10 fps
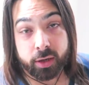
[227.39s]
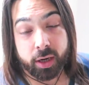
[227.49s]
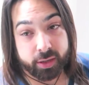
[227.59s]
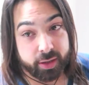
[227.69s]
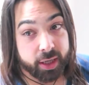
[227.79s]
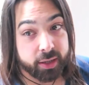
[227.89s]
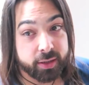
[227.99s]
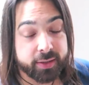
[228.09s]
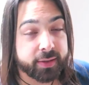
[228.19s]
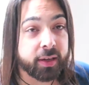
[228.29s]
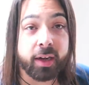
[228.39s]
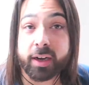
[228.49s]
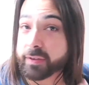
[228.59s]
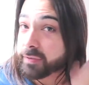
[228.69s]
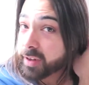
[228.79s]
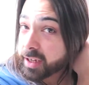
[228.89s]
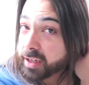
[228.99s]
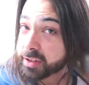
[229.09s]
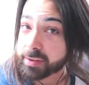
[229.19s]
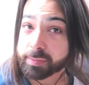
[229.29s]
I think, because I
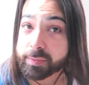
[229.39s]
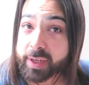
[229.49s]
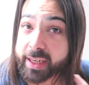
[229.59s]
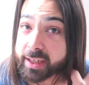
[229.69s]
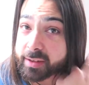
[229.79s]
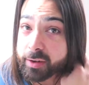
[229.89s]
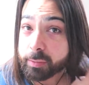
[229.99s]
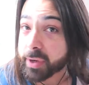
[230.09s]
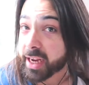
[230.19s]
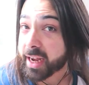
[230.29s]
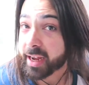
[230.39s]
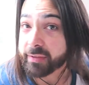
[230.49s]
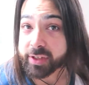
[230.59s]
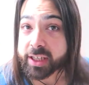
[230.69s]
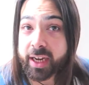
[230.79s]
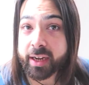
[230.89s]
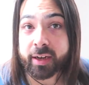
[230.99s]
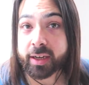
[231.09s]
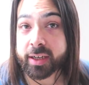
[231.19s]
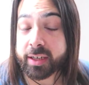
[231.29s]
use heat on my hair every day,
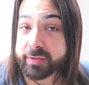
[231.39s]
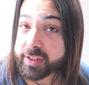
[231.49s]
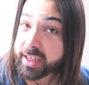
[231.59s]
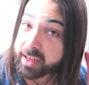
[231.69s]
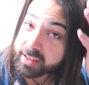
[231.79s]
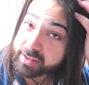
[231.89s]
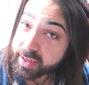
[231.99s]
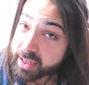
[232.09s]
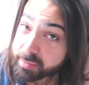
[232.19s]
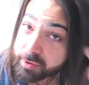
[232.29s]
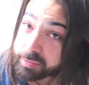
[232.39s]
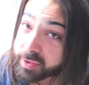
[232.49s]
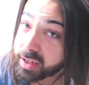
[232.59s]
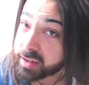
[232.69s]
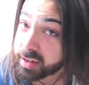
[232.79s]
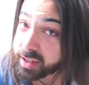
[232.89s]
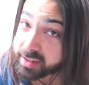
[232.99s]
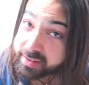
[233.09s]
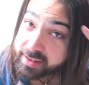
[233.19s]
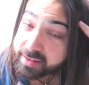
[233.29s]
and I can't even tell I do it anymore. Like,
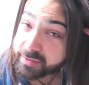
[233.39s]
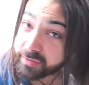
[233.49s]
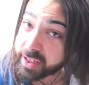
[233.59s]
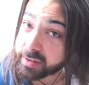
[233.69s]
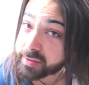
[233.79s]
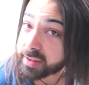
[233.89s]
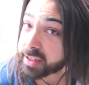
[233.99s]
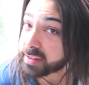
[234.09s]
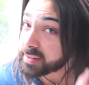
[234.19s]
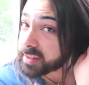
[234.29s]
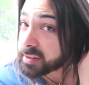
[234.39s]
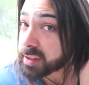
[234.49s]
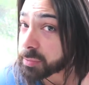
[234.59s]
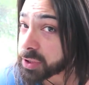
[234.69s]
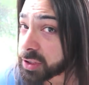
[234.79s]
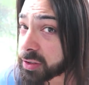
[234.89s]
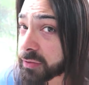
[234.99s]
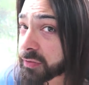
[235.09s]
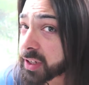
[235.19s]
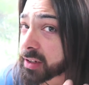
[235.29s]
this just feels like silk. I wish you
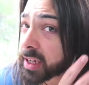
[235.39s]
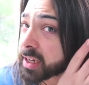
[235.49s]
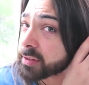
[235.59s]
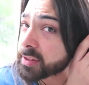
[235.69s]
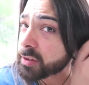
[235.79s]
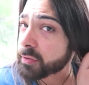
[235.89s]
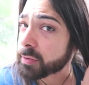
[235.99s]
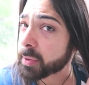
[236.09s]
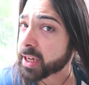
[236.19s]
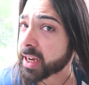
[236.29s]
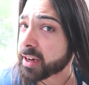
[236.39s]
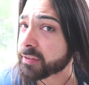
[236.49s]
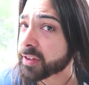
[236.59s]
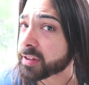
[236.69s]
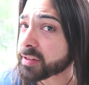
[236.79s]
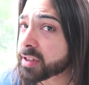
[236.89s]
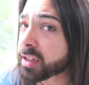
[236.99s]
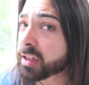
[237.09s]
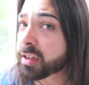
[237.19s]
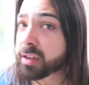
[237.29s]
could feel how soft my hair feels.
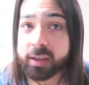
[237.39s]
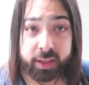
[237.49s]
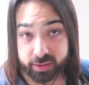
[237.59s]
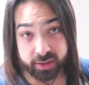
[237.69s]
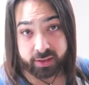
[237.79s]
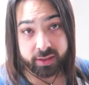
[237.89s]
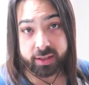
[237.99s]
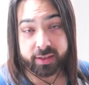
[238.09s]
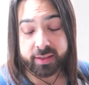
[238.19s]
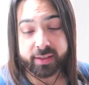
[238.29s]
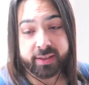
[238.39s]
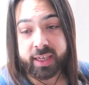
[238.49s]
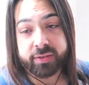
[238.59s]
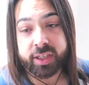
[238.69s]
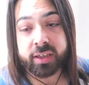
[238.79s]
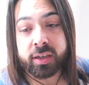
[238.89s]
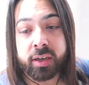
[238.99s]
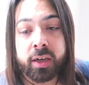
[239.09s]
It's just astounding.